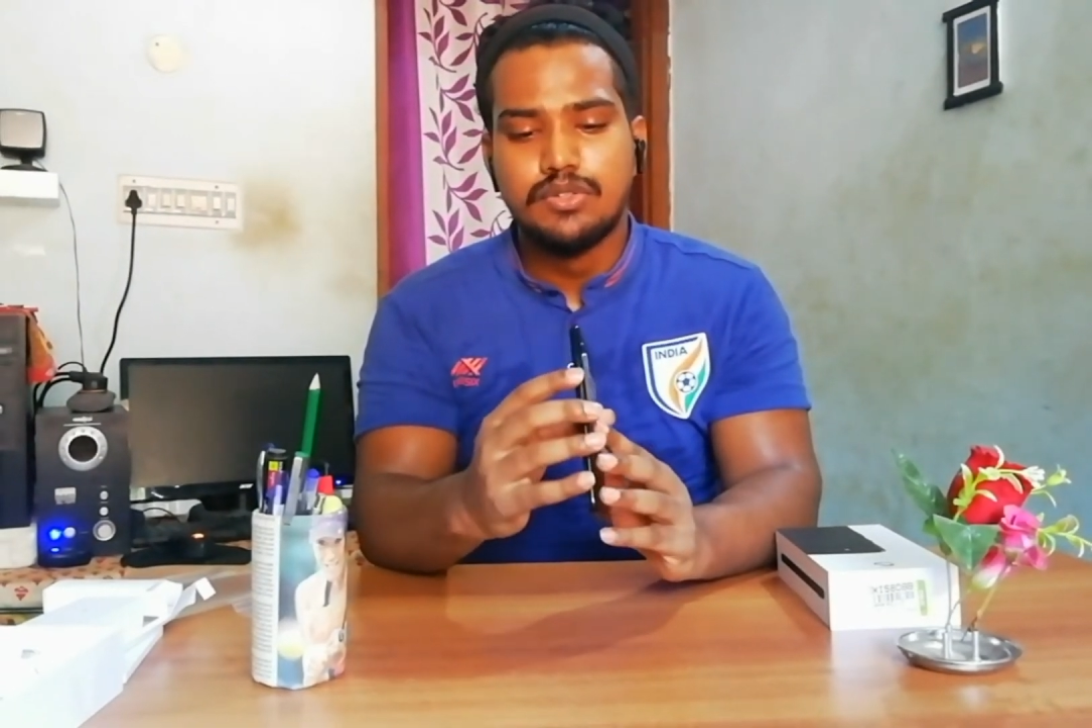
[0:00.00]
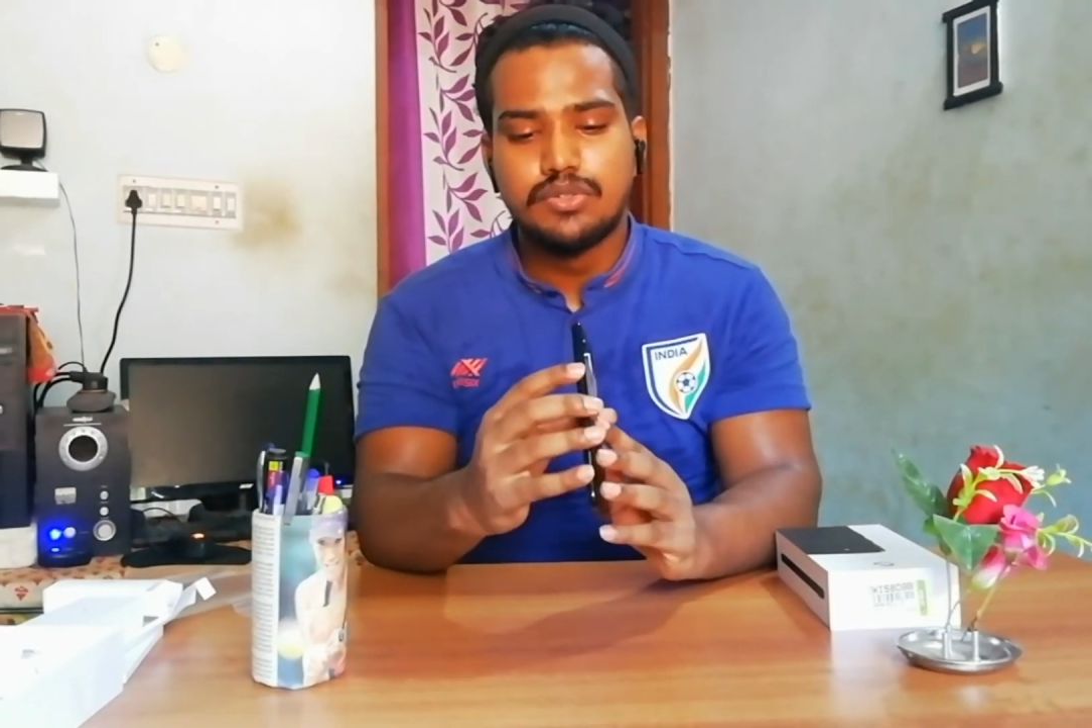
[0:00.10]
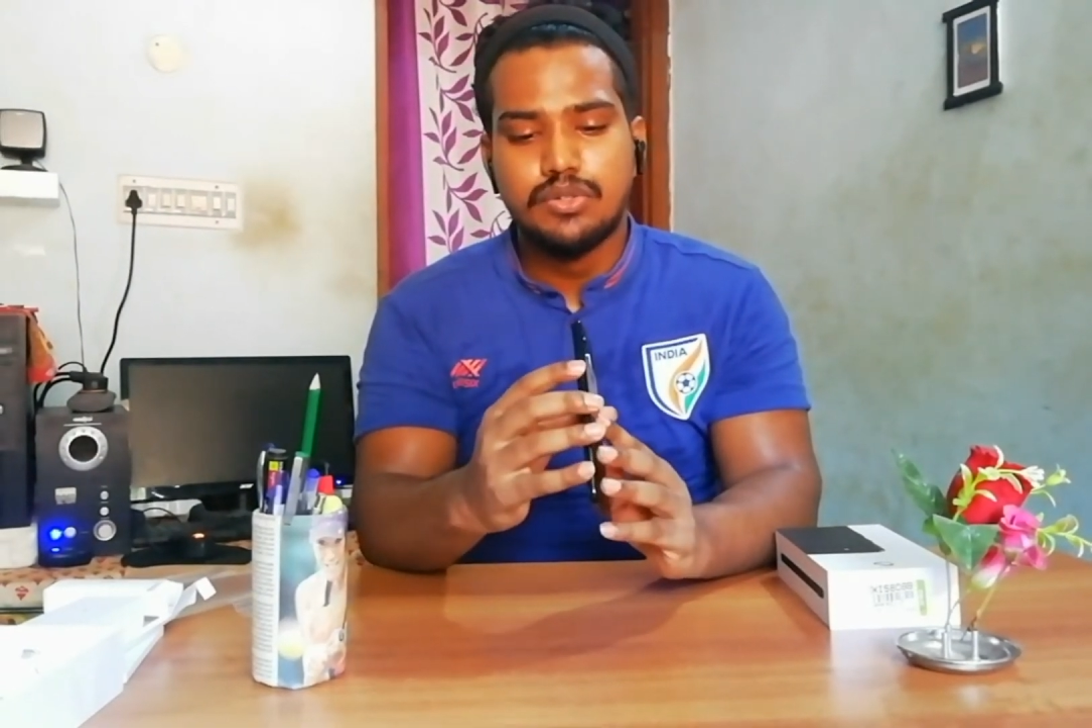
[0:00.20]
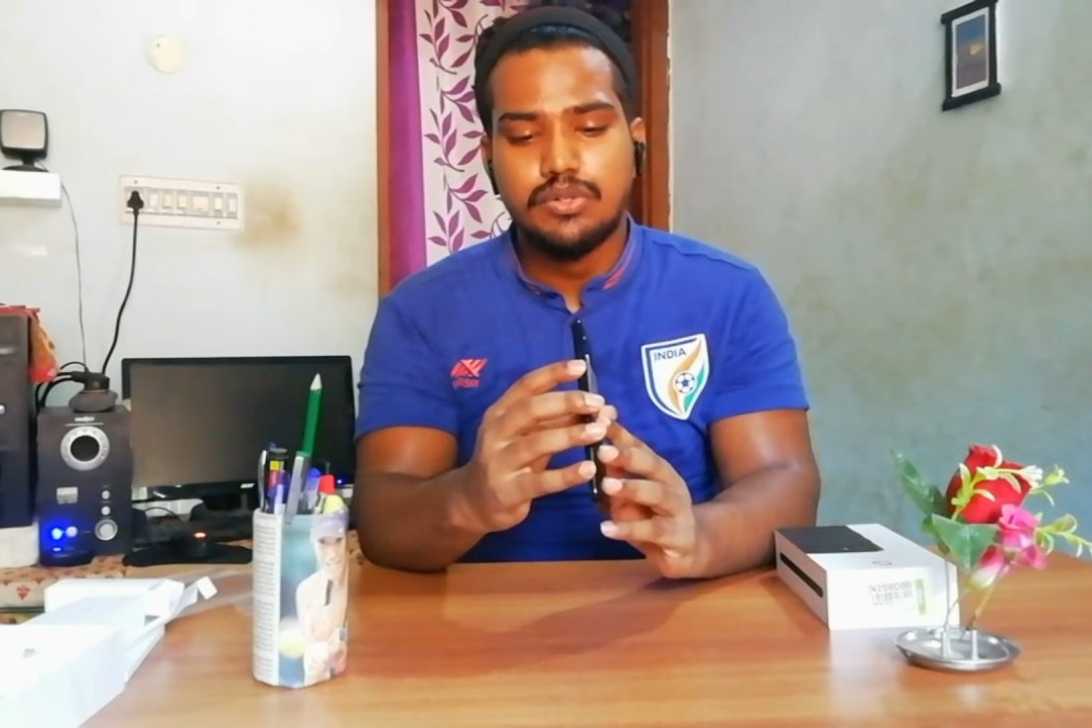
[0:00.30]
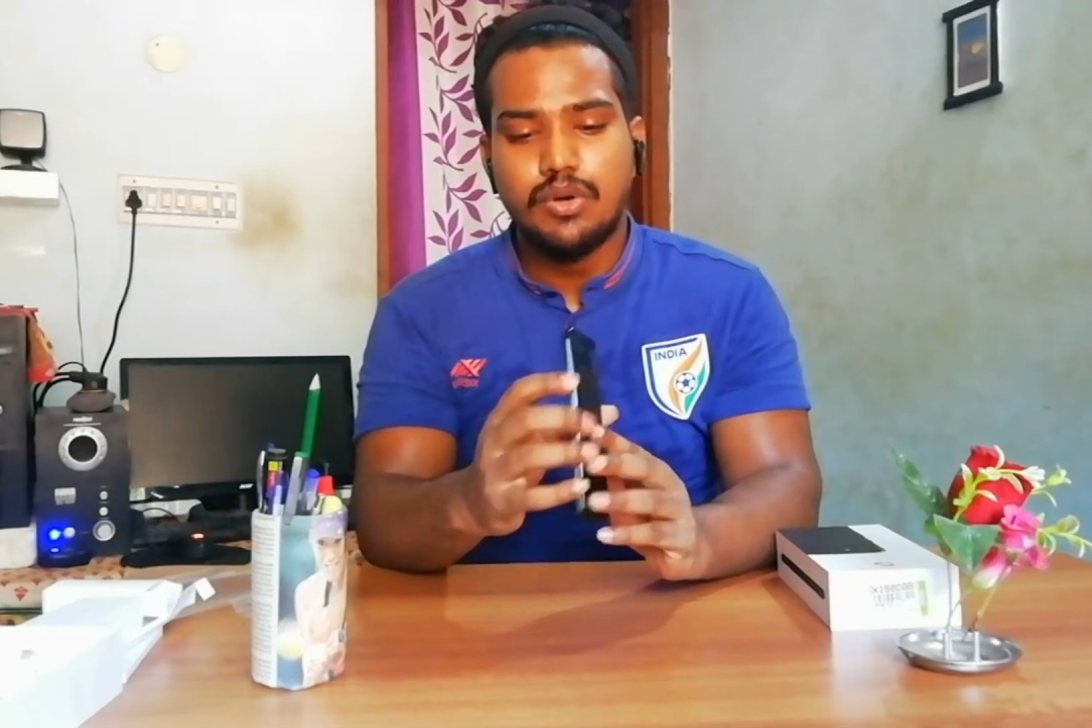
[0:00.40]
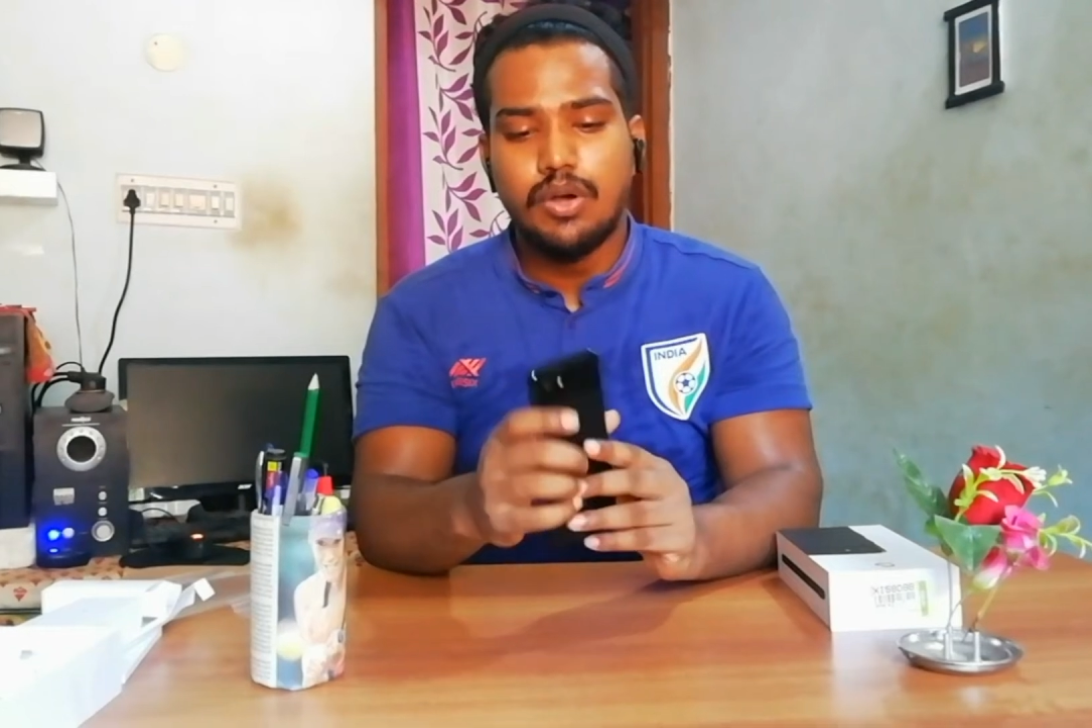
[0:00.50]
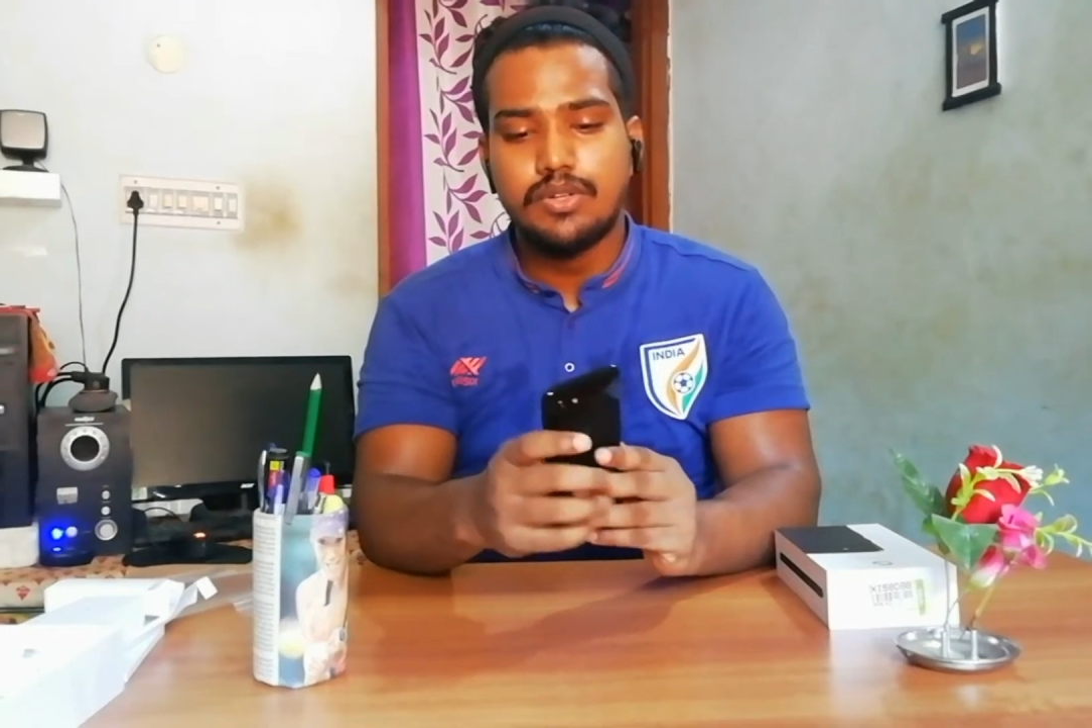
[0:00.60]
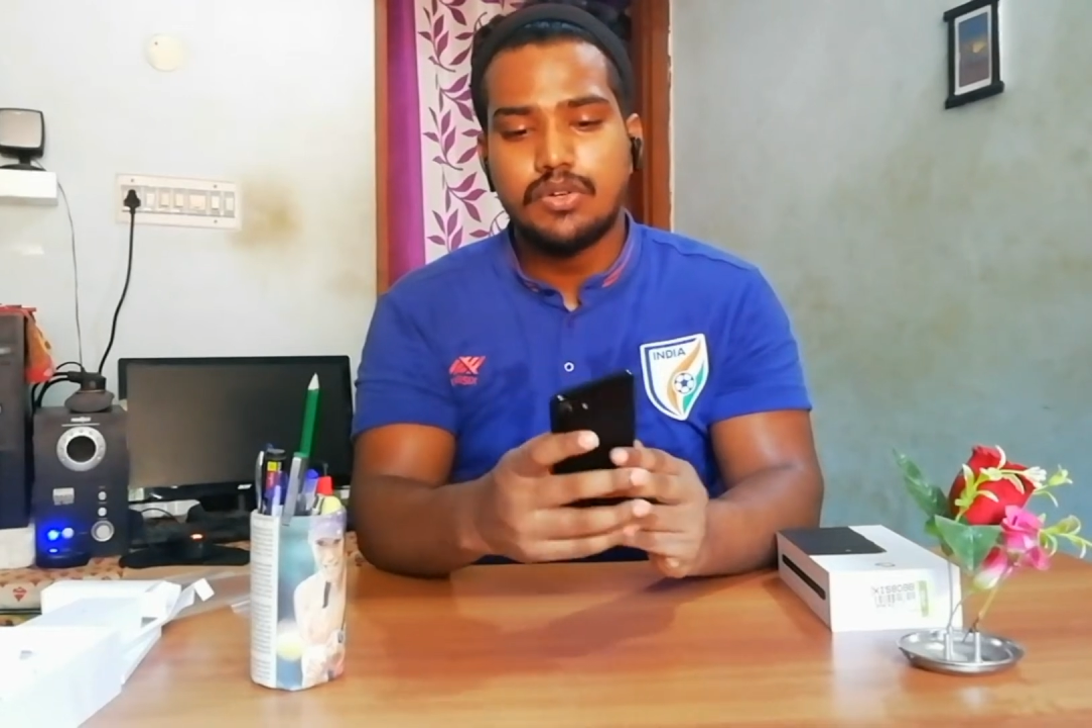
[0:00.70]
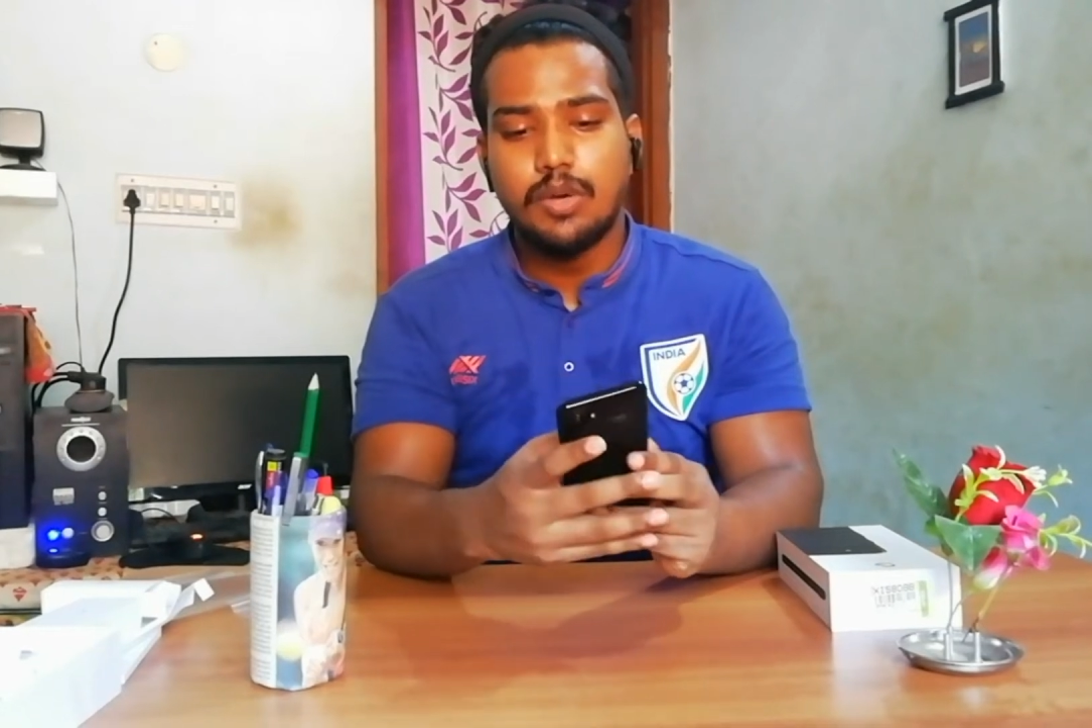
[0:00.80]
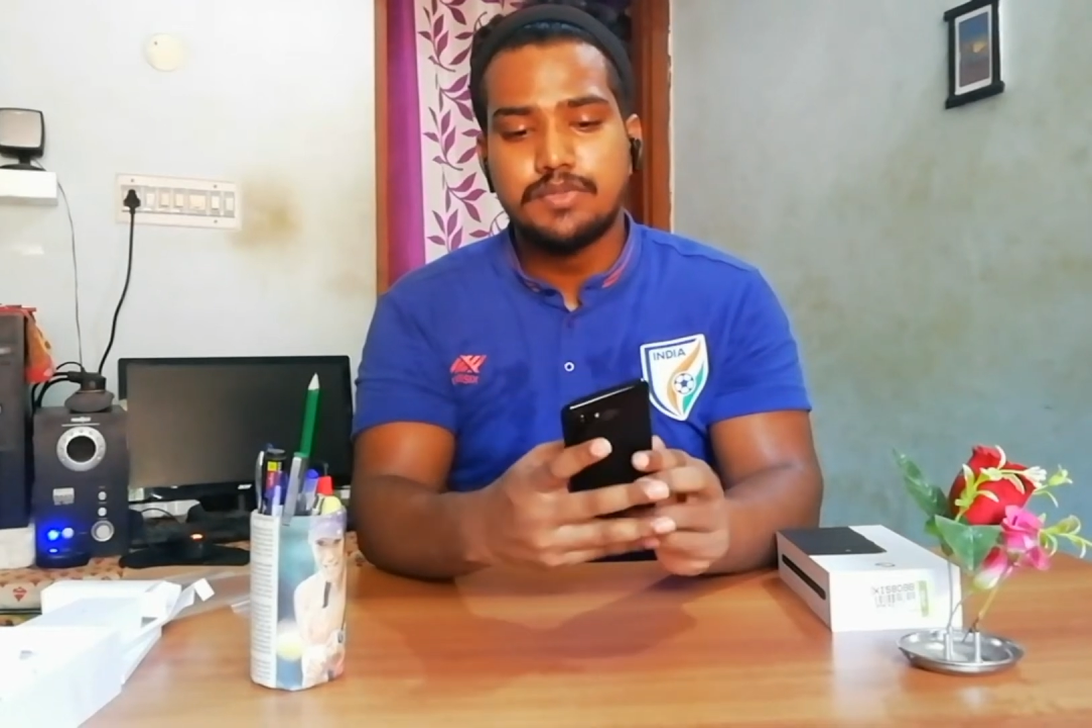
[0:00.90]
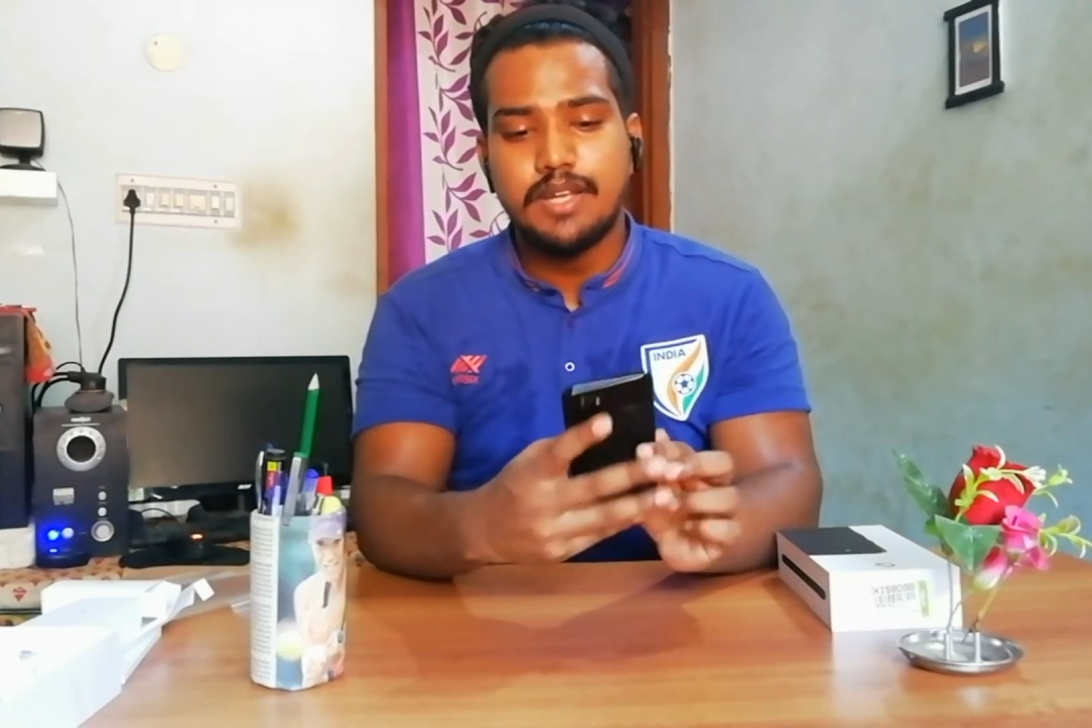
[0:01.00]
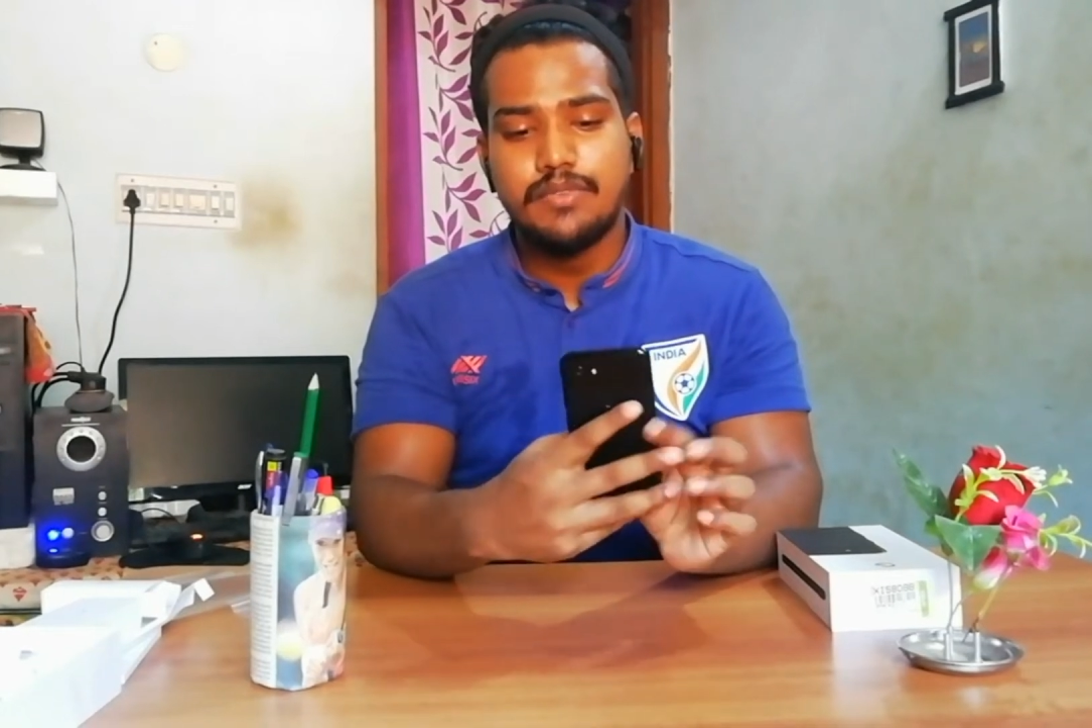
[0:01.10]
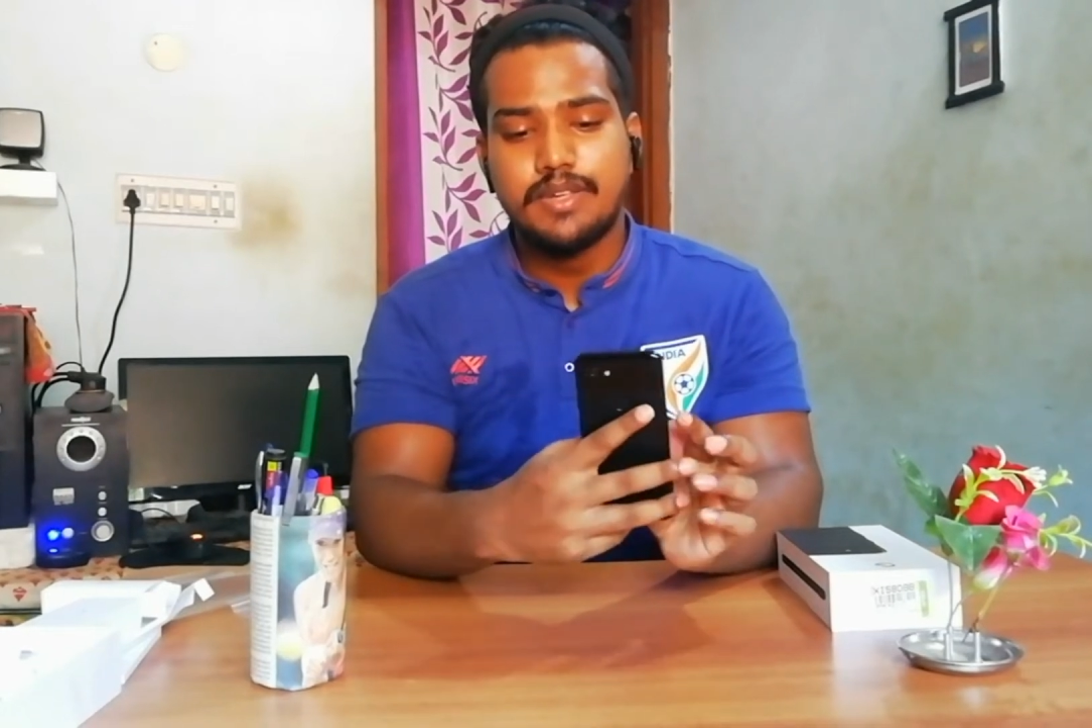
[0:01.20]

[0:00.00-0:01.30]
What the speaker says: So on the top side